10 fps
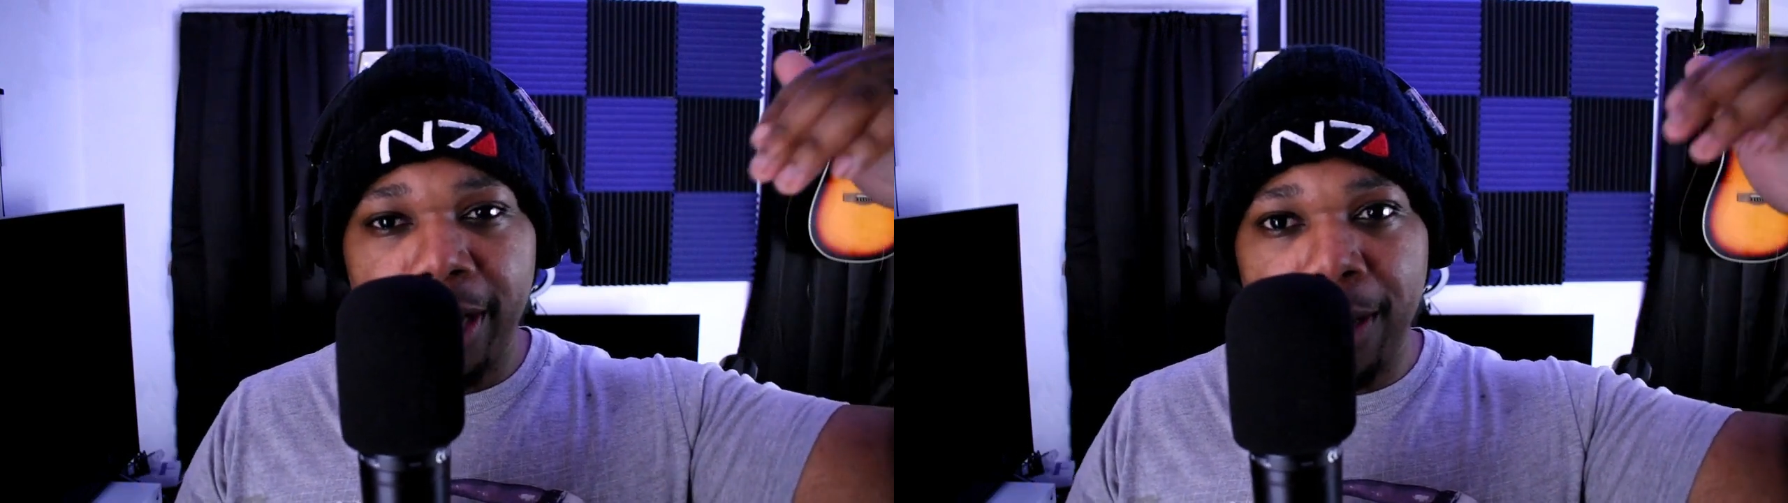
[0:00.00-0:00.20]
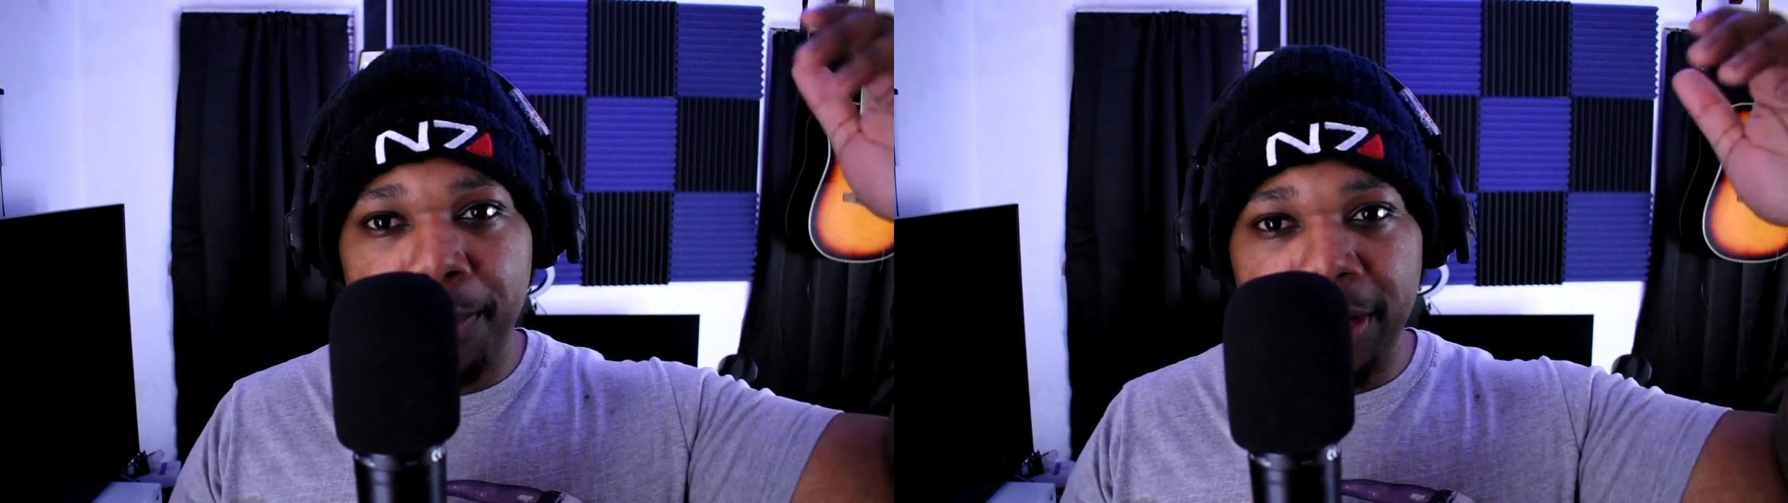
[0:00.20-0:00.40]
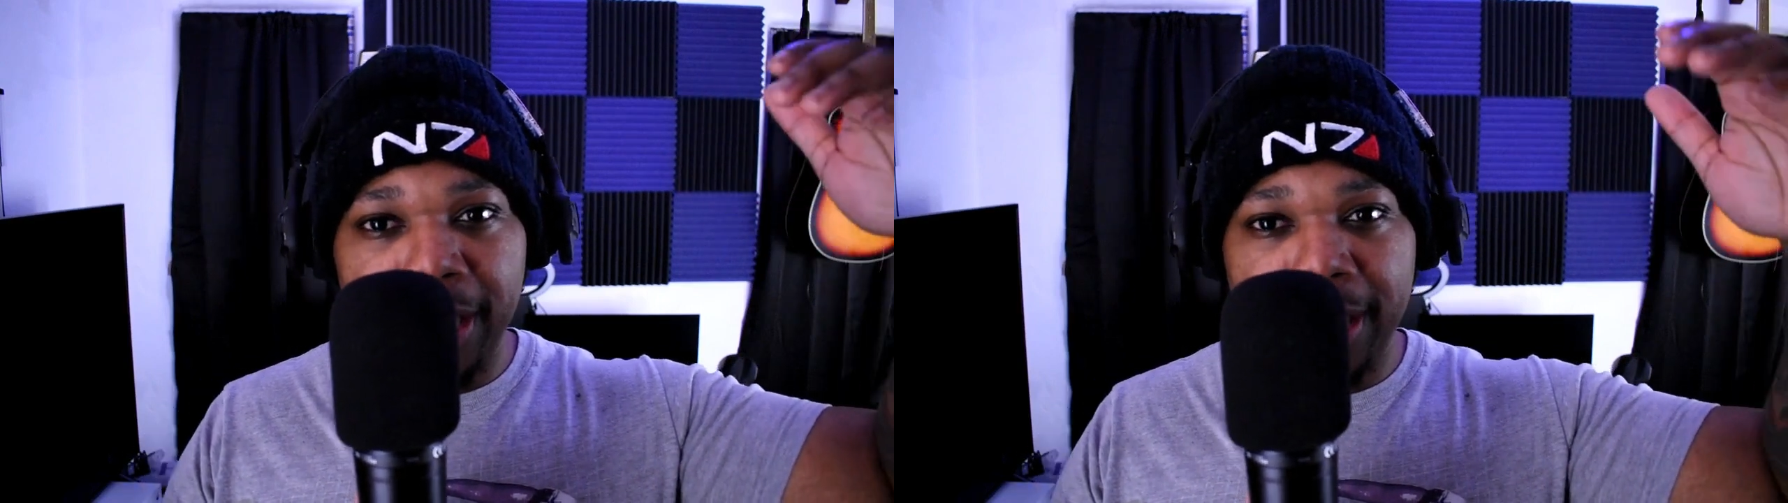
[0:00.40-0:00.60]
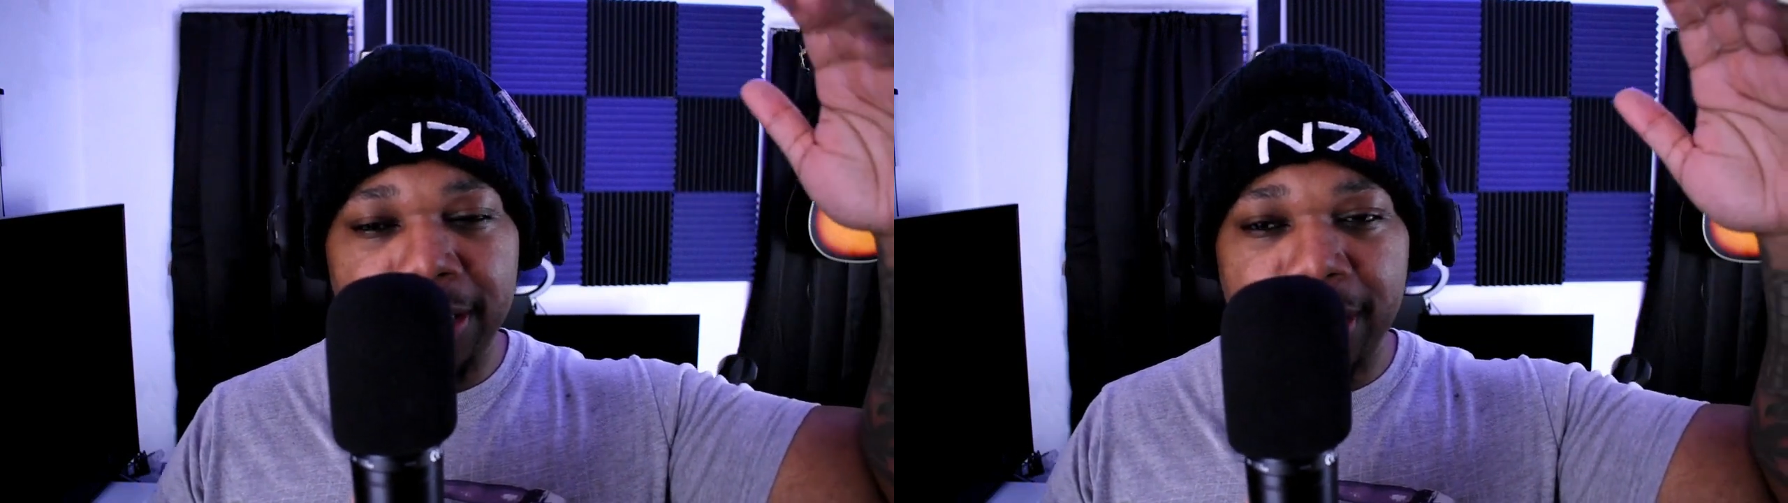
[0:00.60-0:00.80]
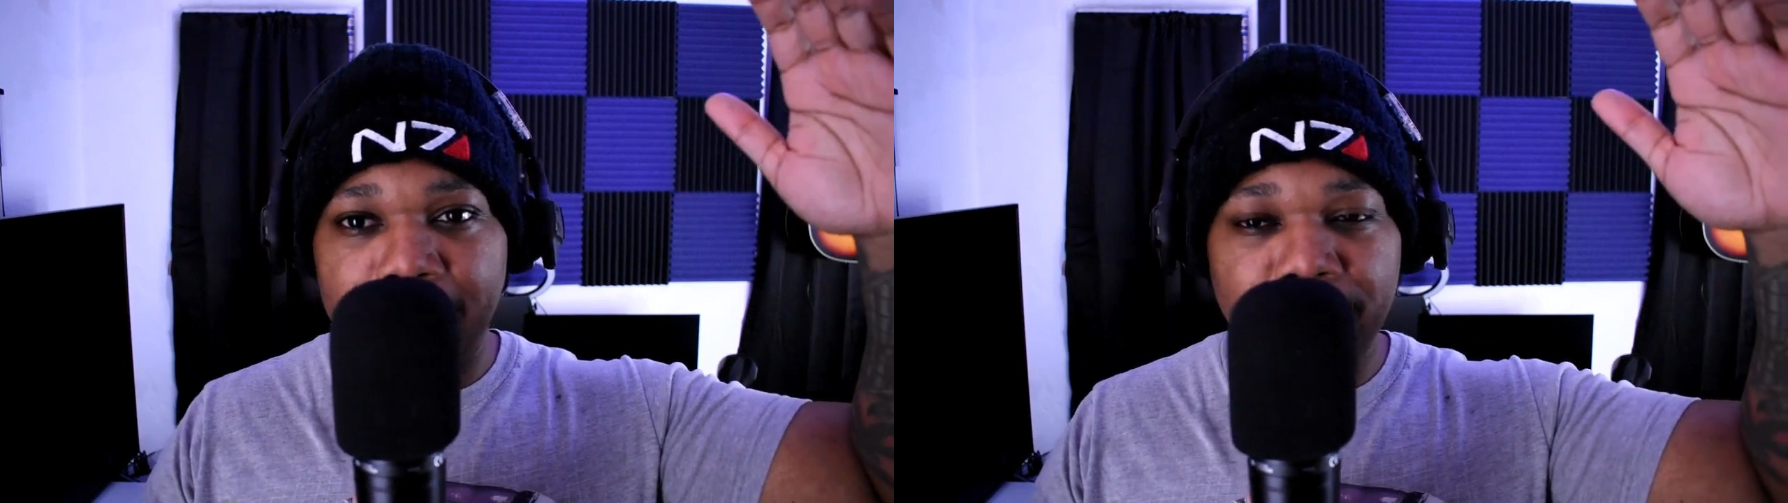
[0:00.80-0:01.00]
up, and then
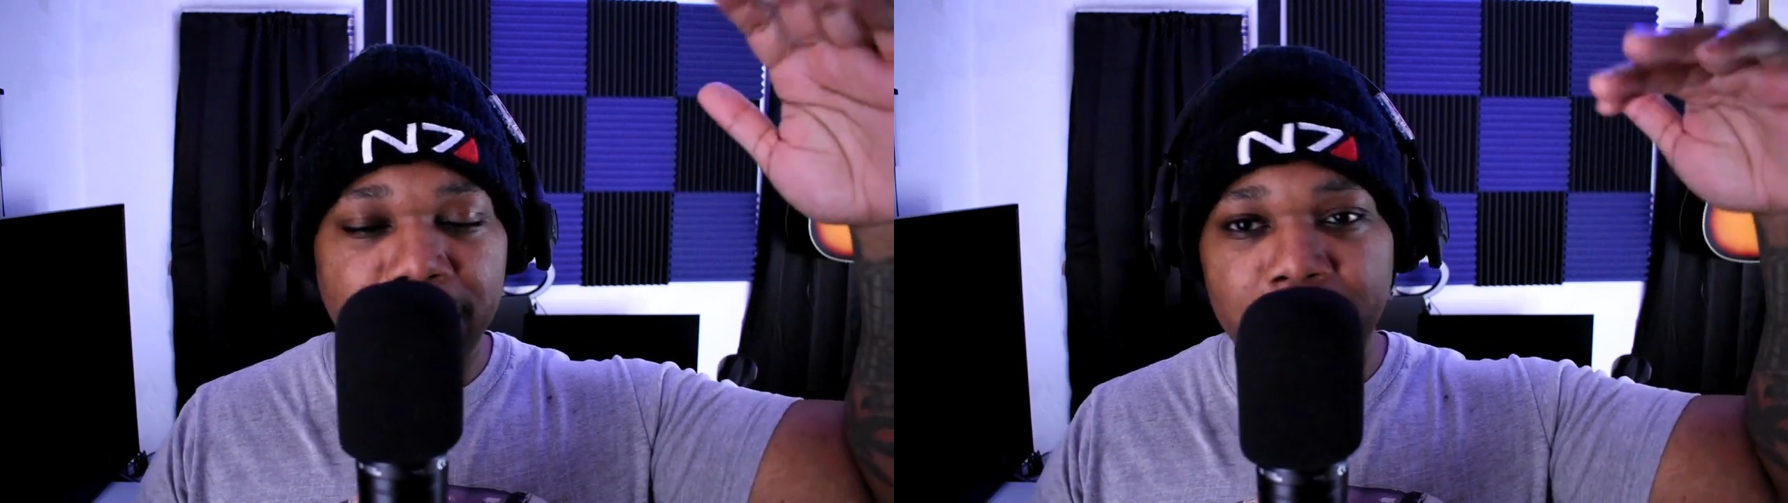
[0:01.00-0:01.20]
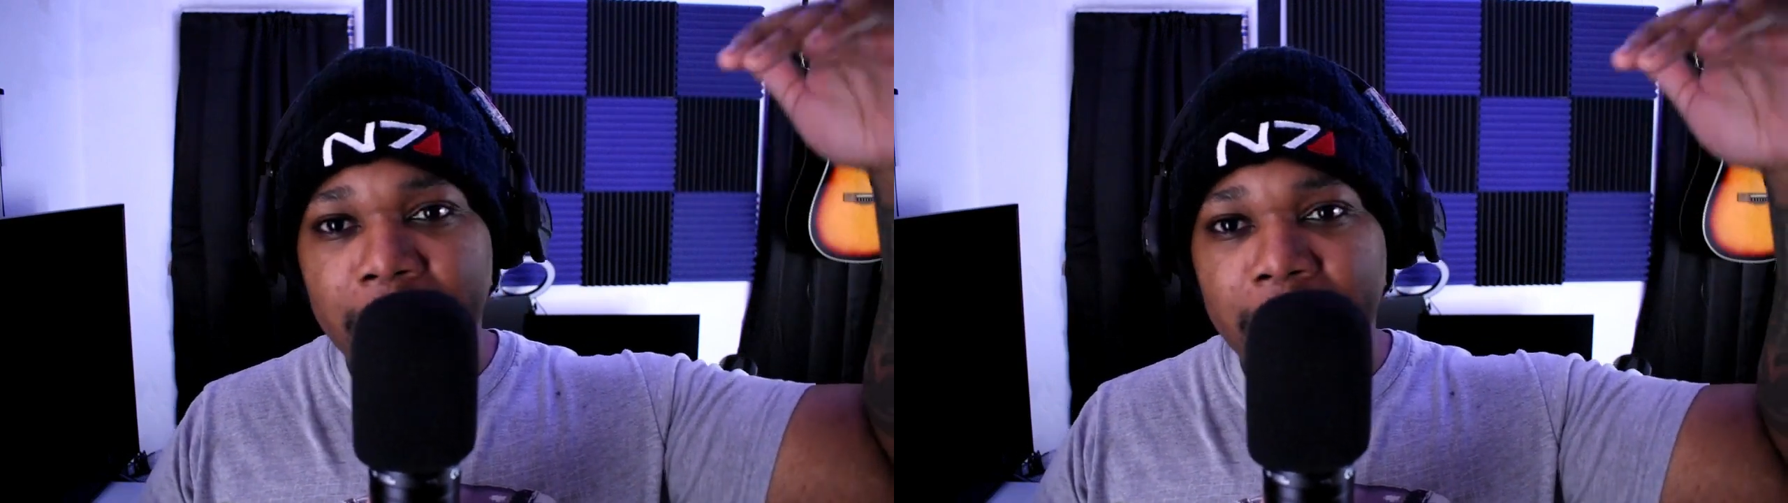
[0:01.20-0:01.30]
say just